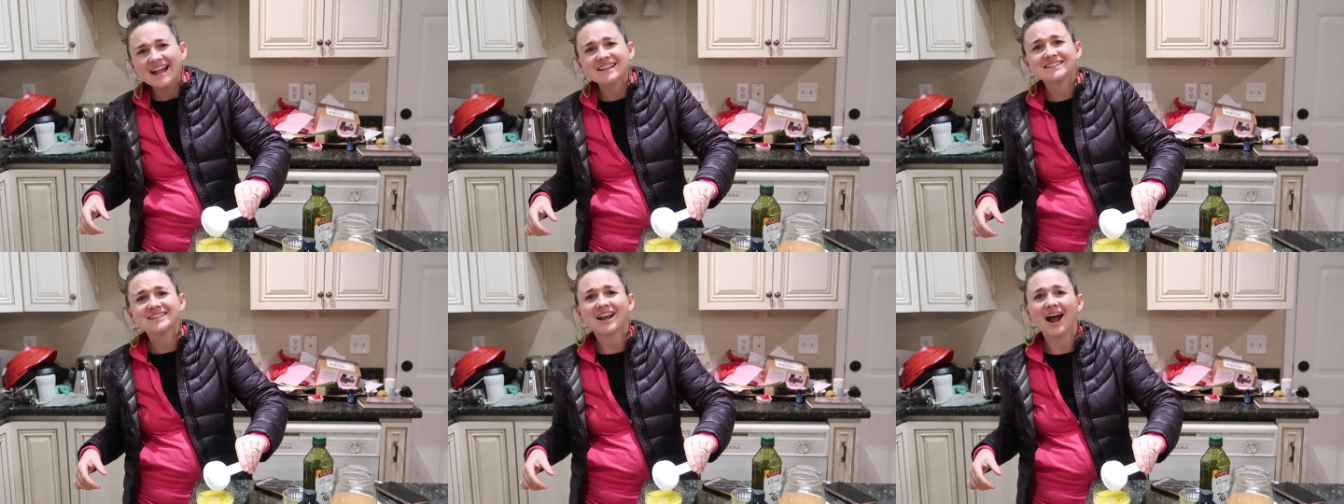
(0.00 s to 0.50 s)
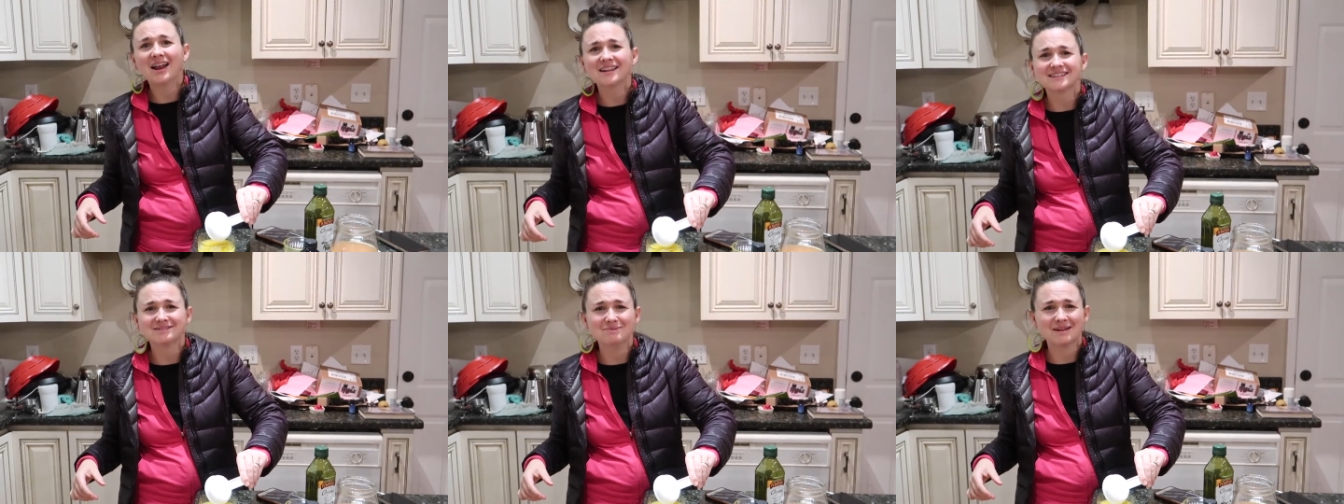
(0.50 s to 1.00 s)
It's
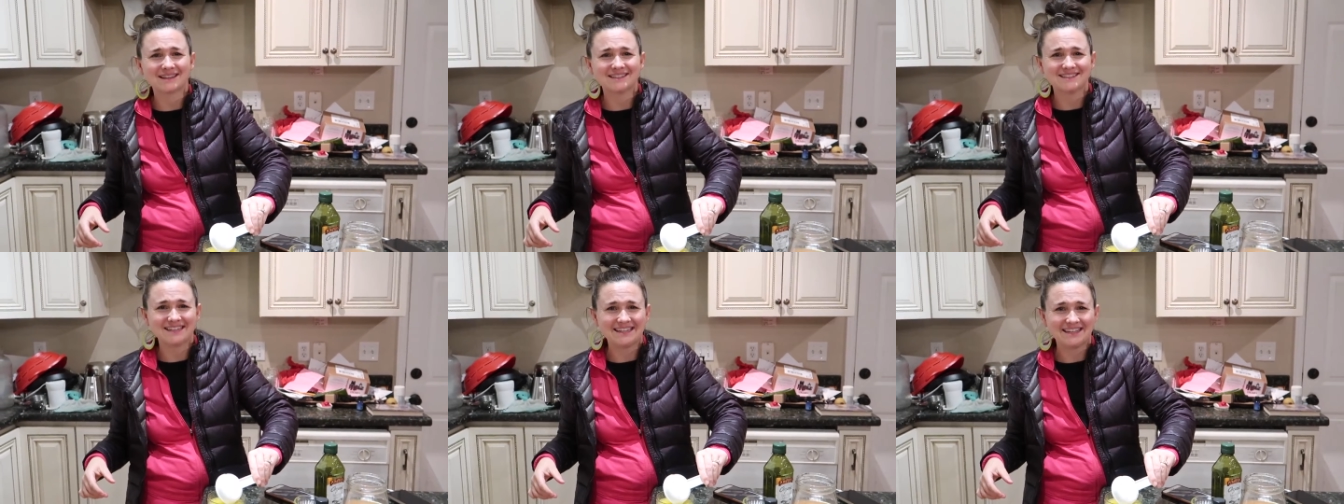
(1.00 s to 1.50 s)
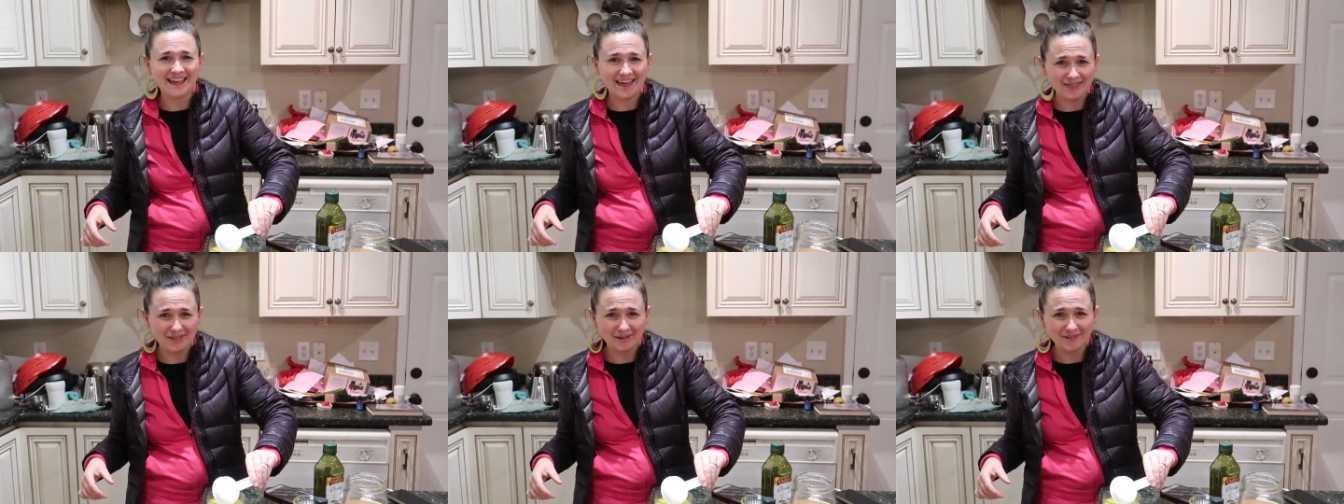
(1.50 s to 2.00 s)
gotta mix
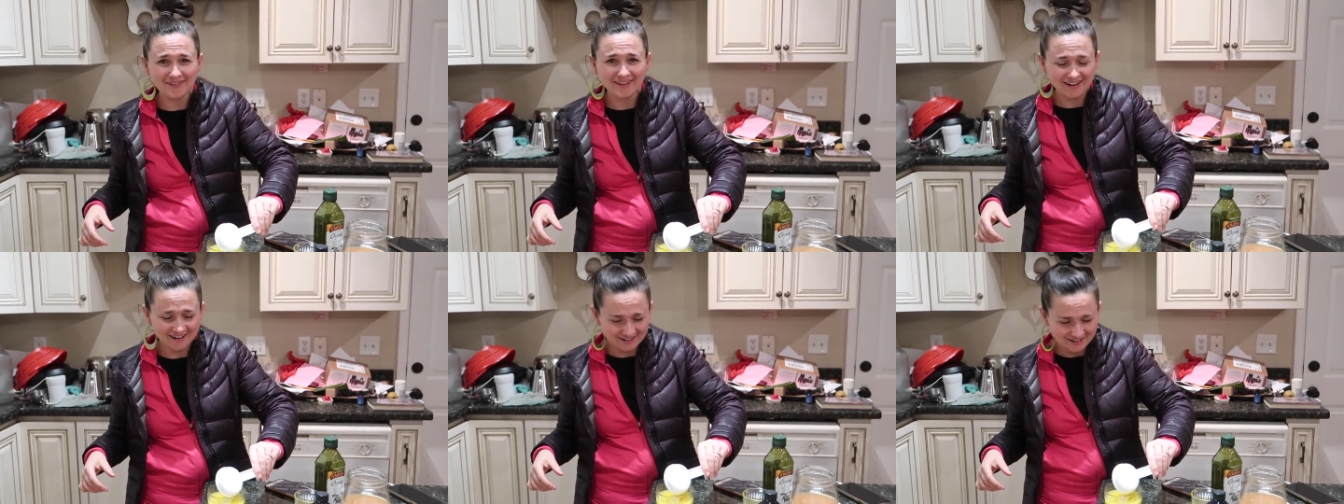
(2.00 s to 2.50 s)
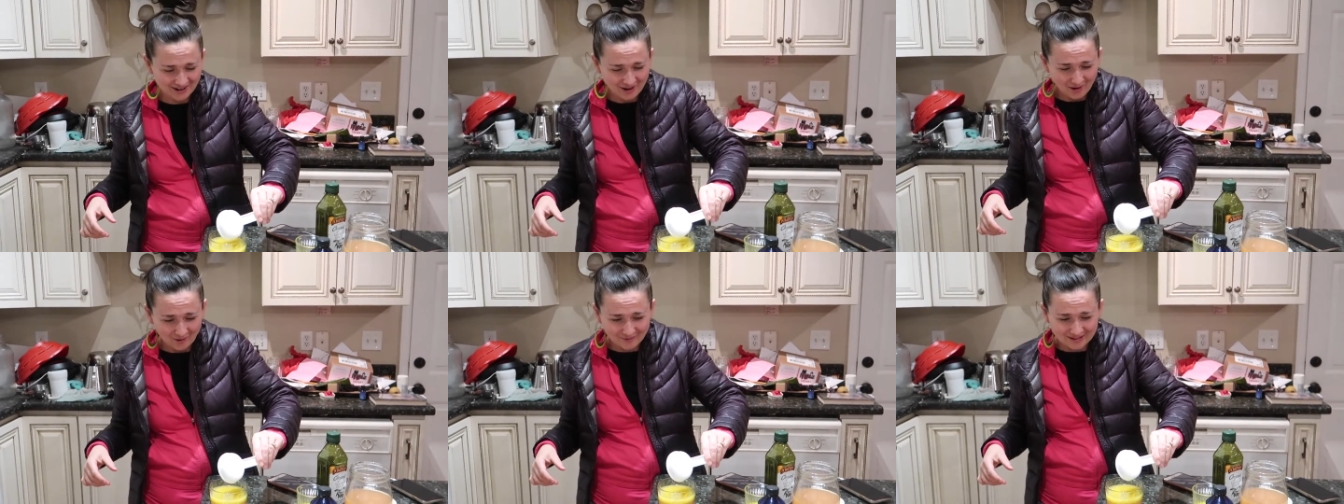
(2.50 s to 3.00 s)
together. No, it's
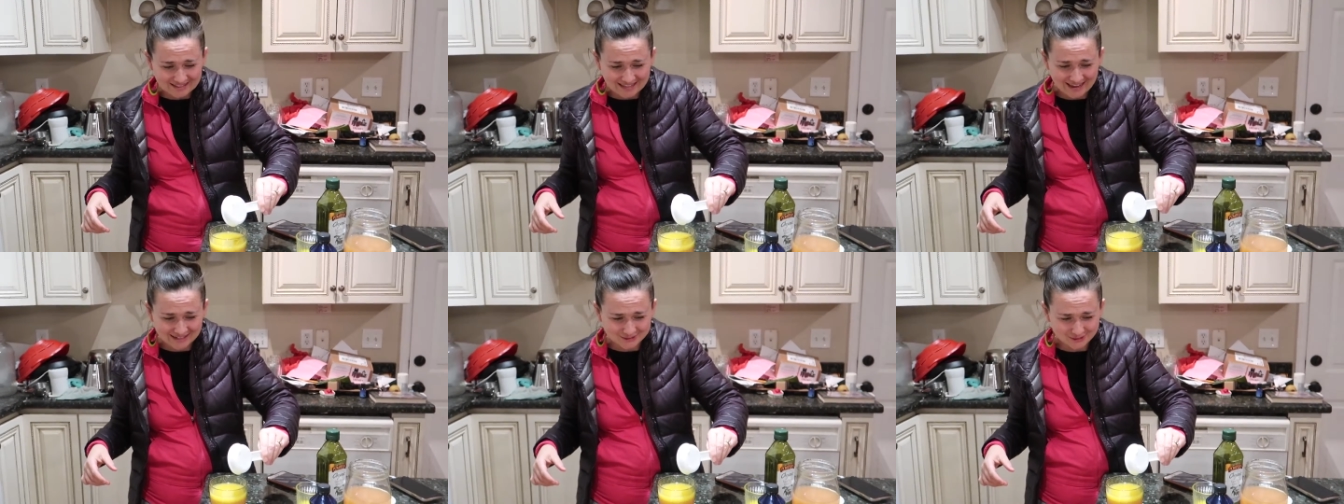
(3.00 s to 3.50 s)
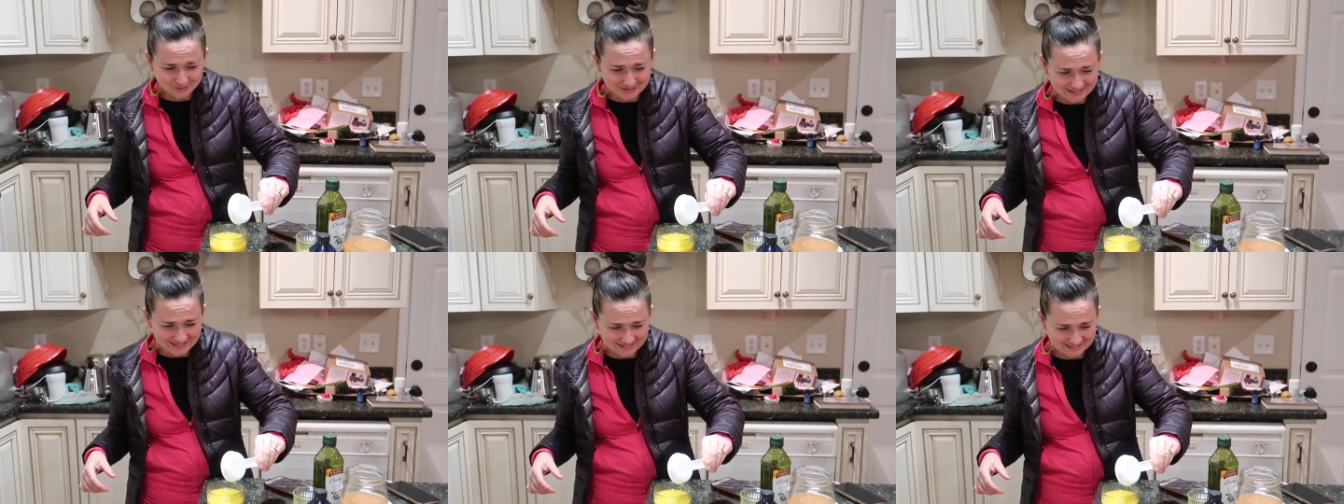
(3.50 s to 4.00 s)
oil
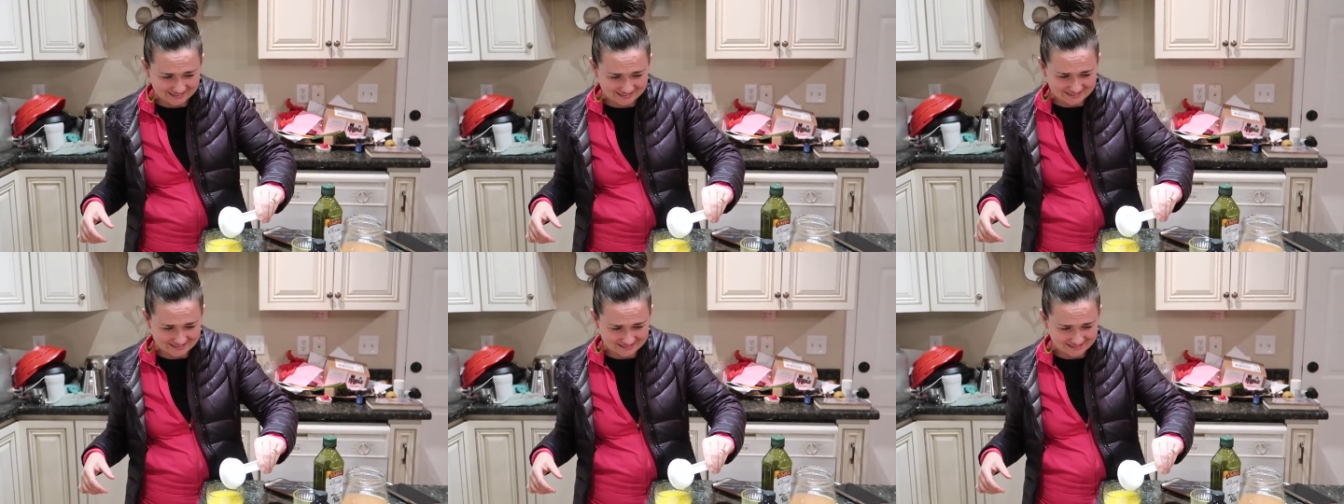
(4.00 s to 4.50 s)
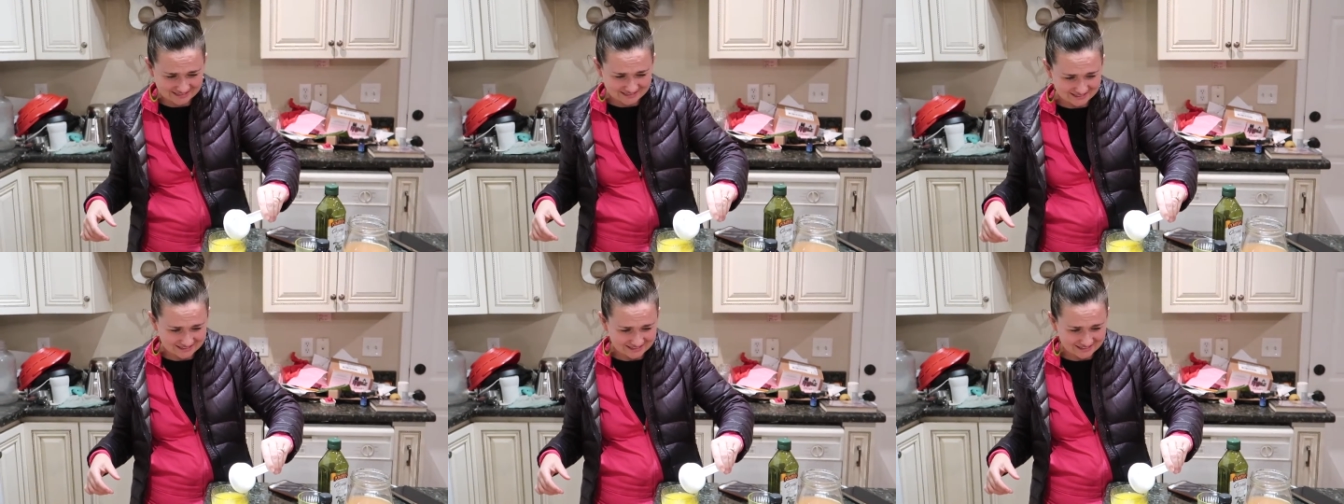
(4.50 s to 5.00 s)
happens.
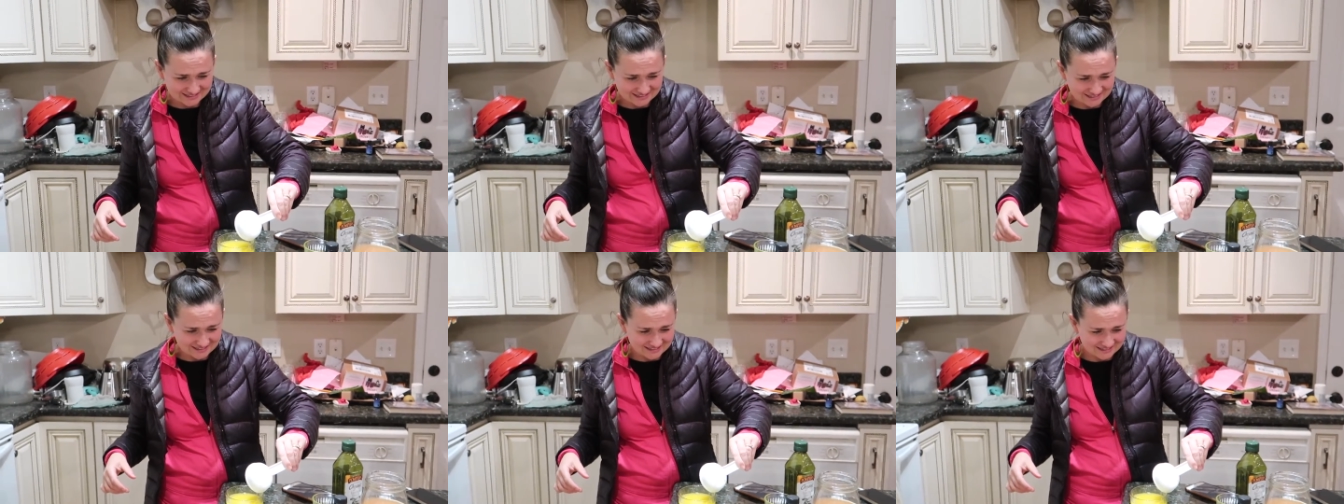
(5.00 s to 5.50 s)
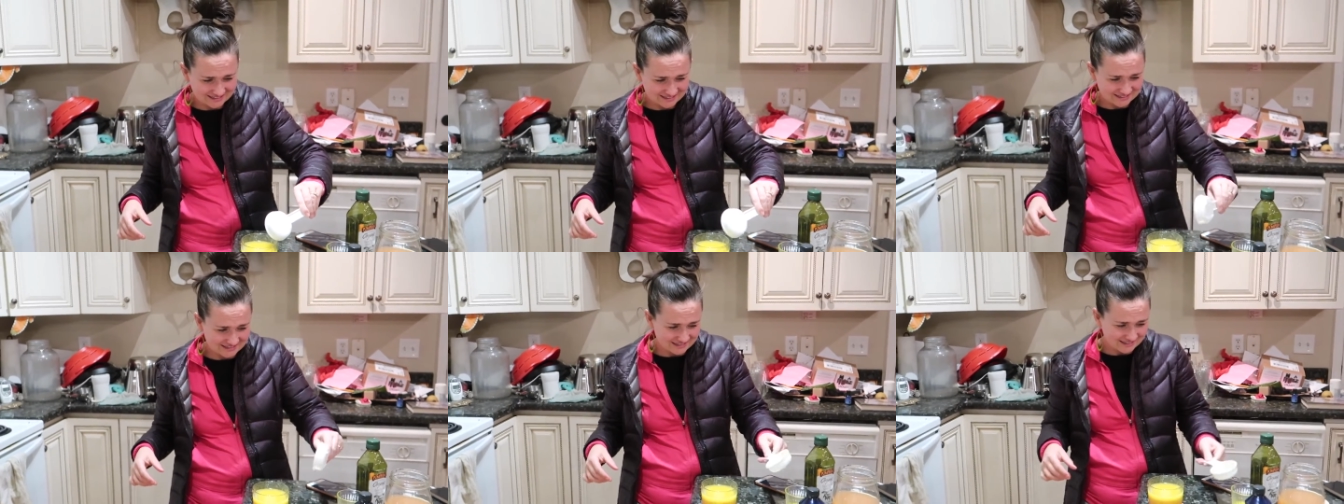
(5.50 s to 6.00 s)
always is at the top of
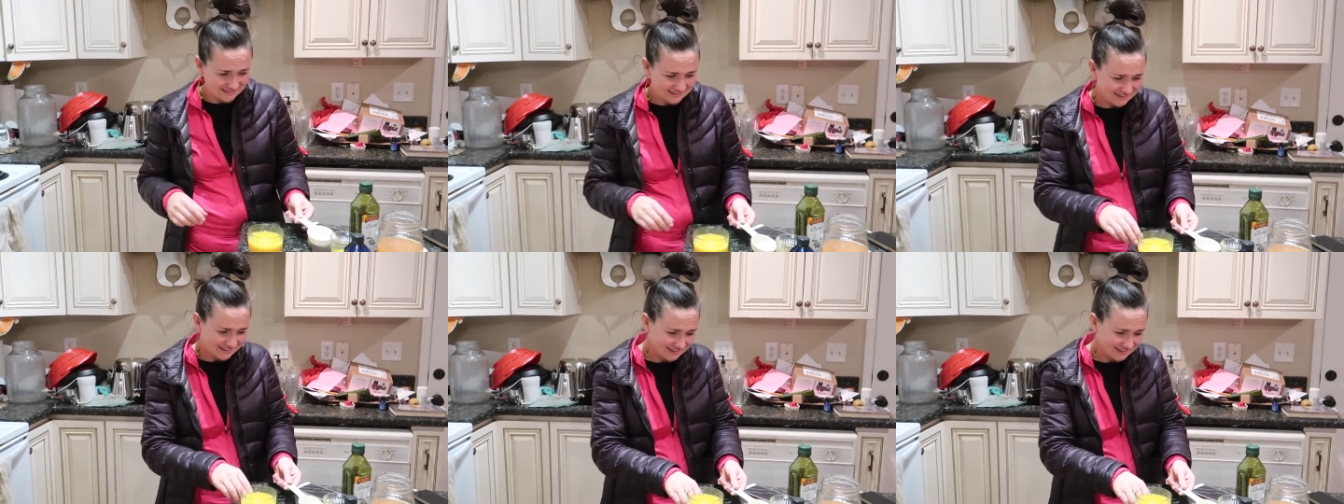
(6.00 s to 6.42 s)
liquid, huh?